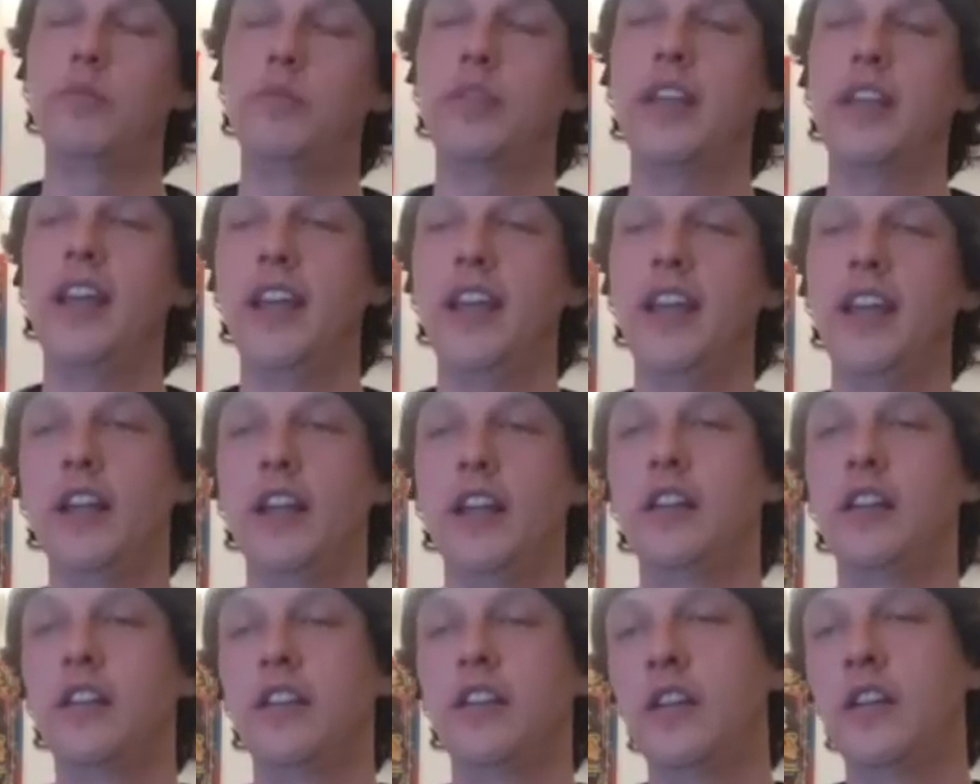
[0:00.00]

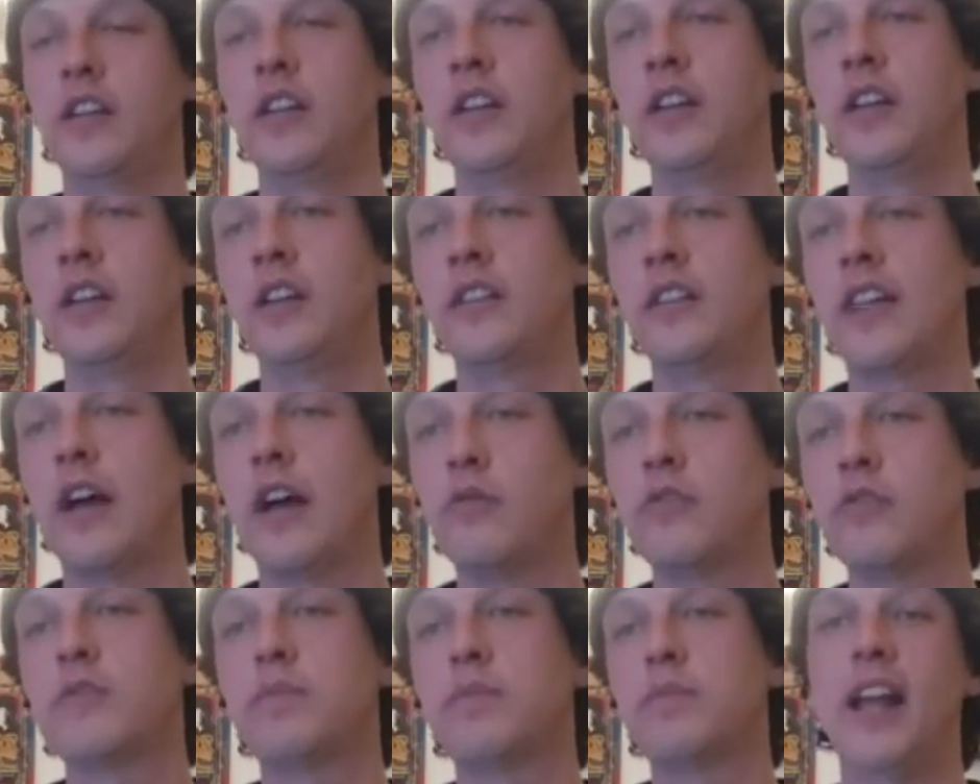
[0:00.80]
kink, that
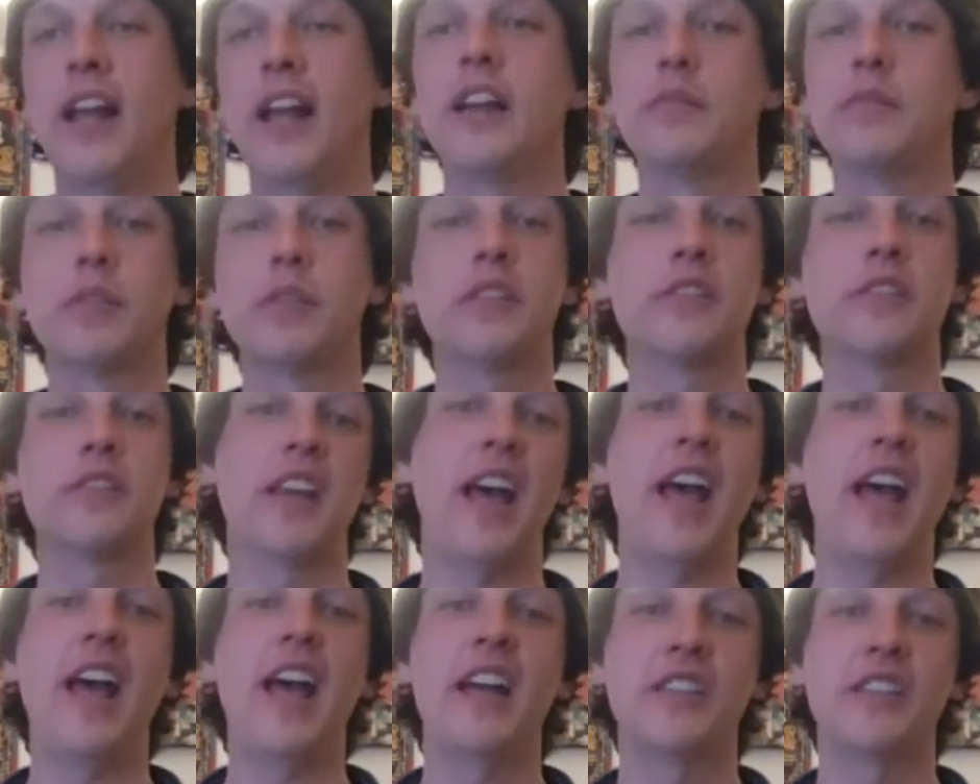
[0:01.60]
was planned because it
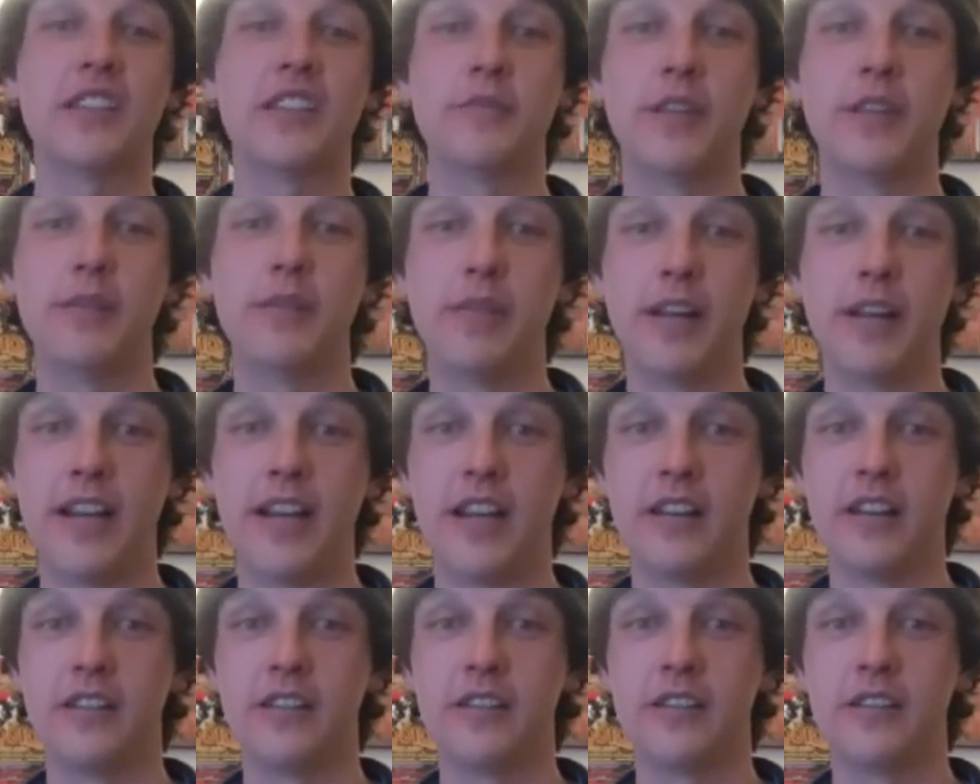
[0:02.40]
had to be
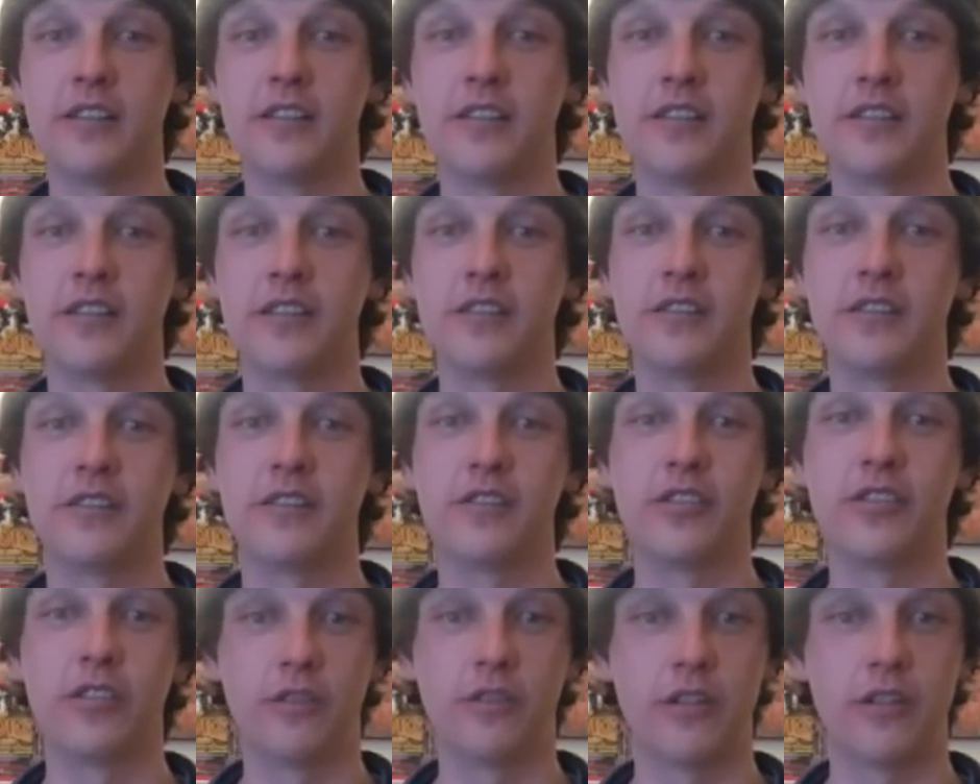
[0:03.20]
planned.
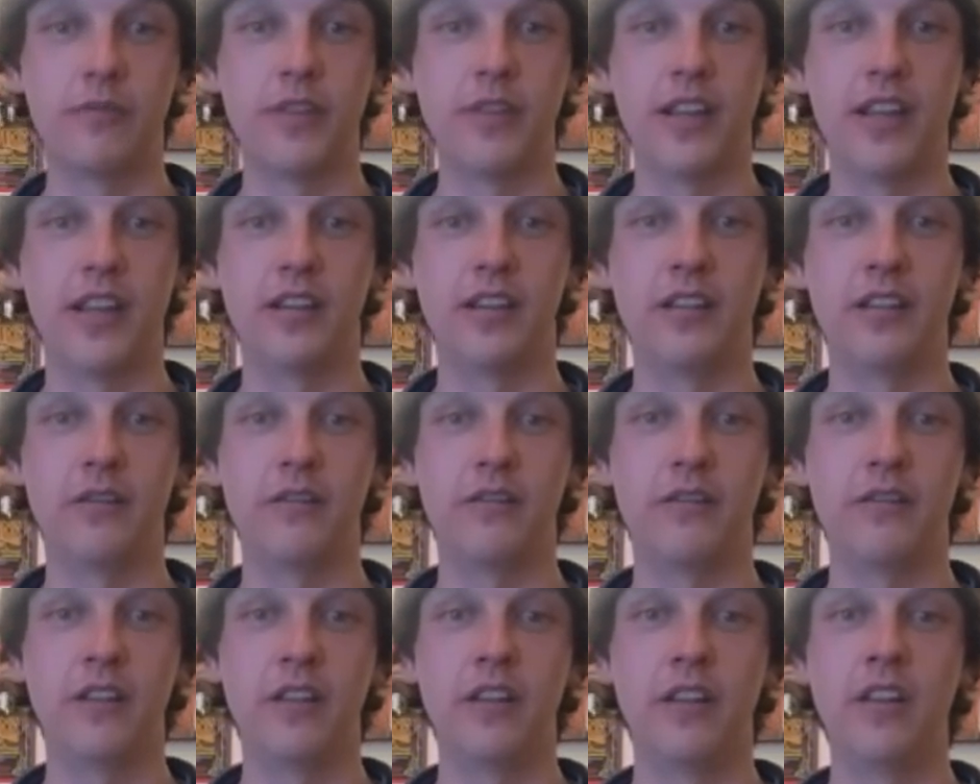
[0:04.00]
Do you know what I mean?
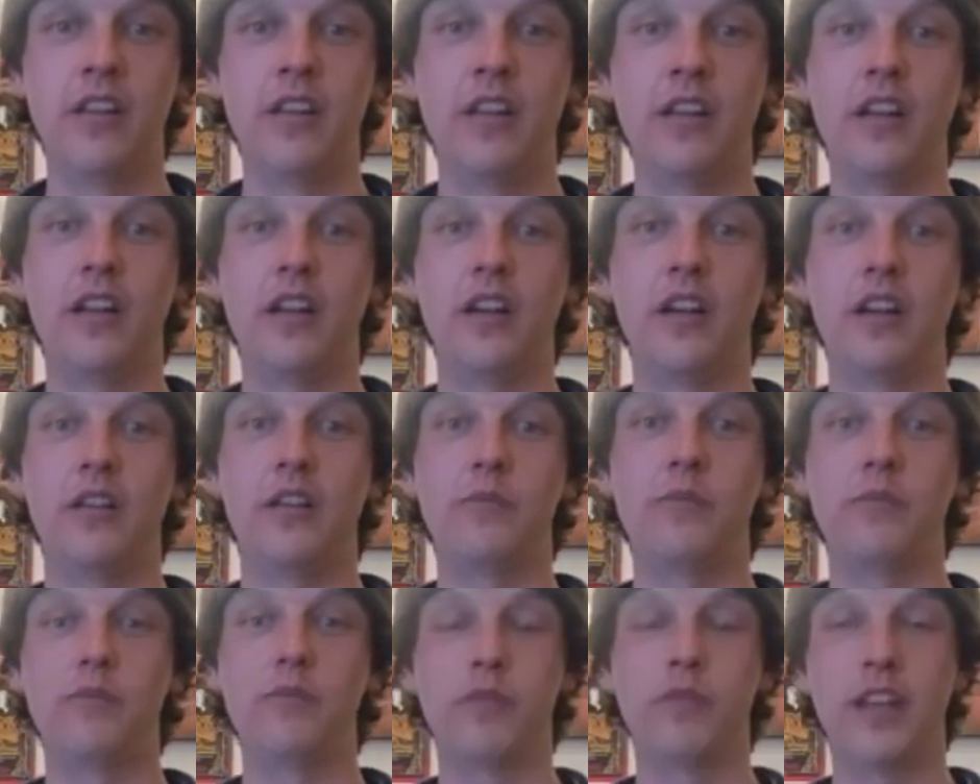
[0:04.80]

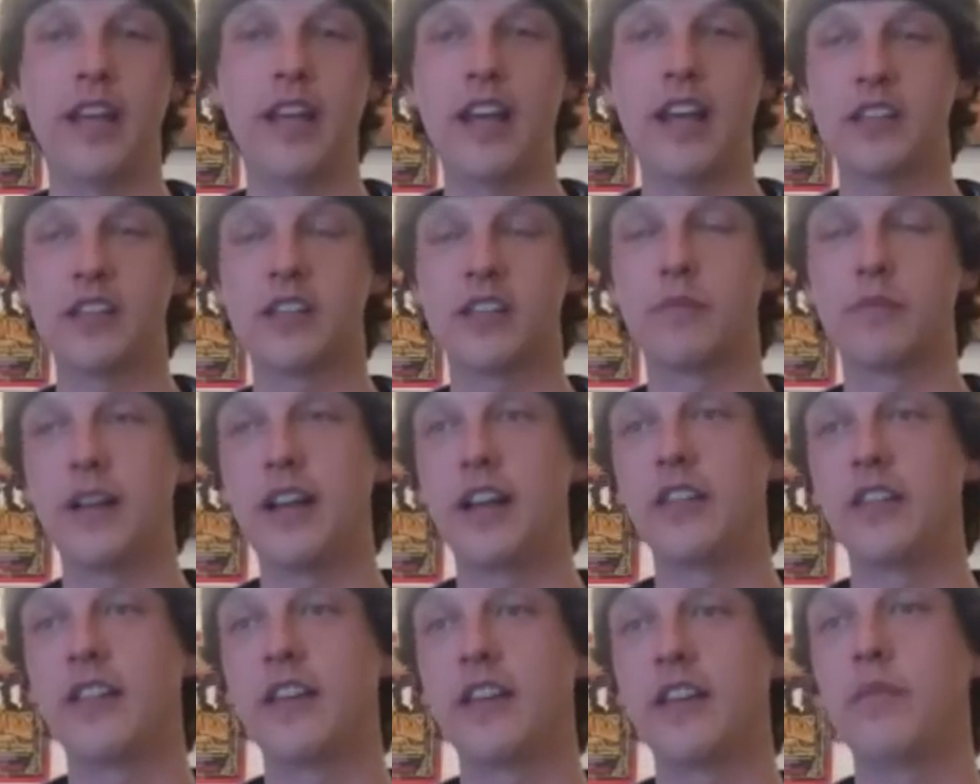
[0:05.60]
We had to
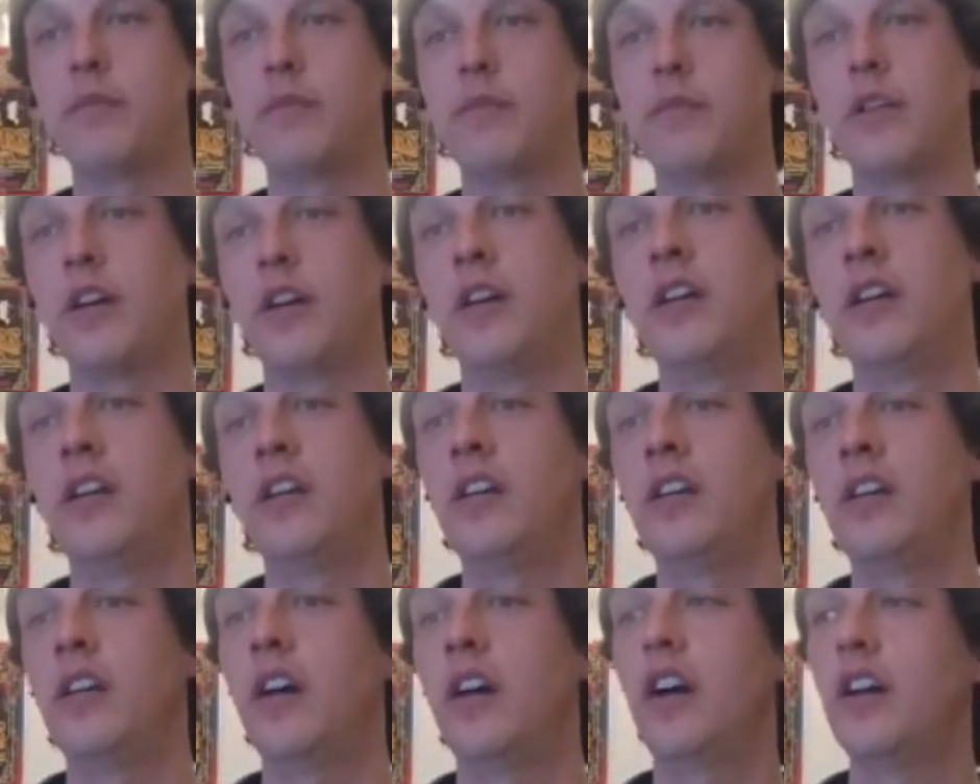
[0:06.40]
plan that, but
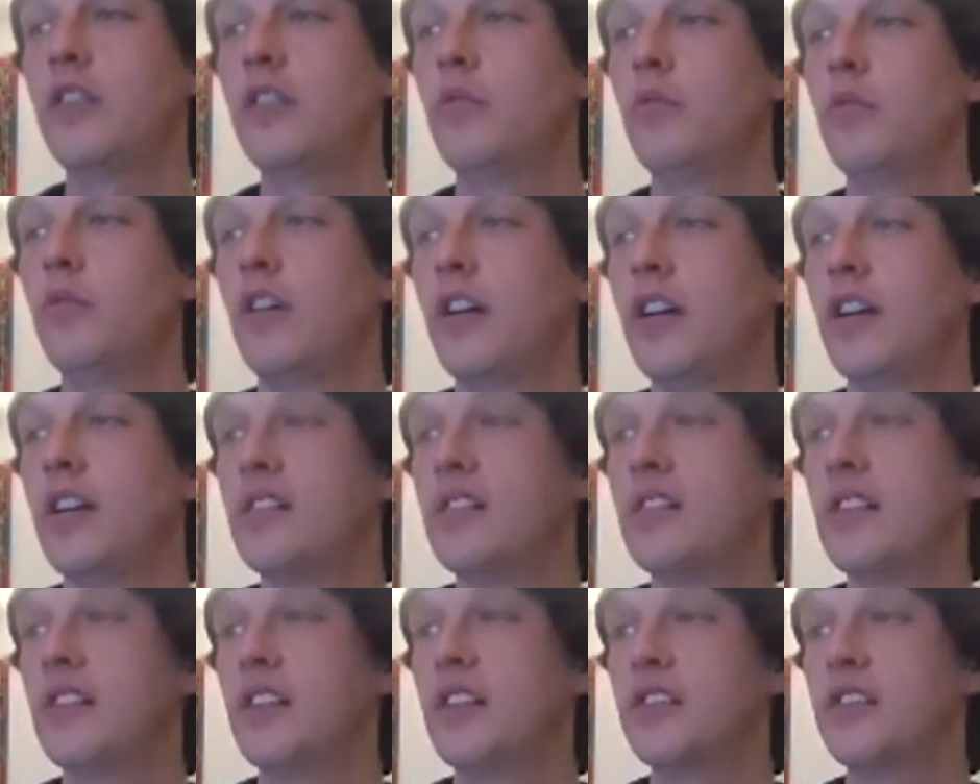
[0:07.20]

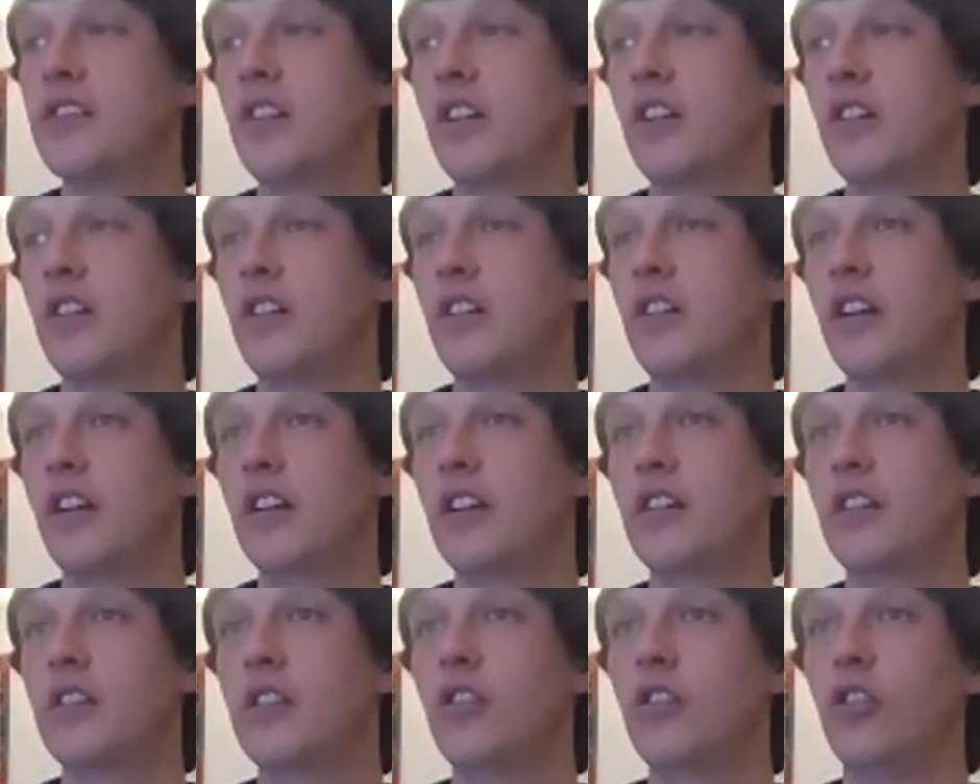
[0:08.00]
otherwise, it's kind of
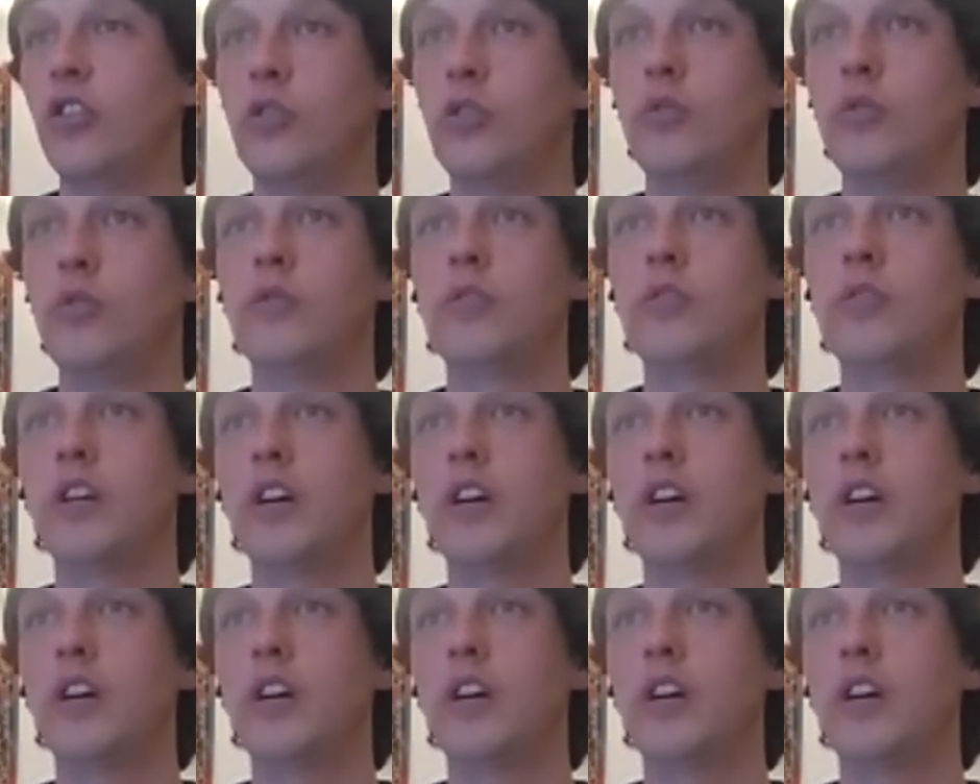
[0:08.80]
like cool.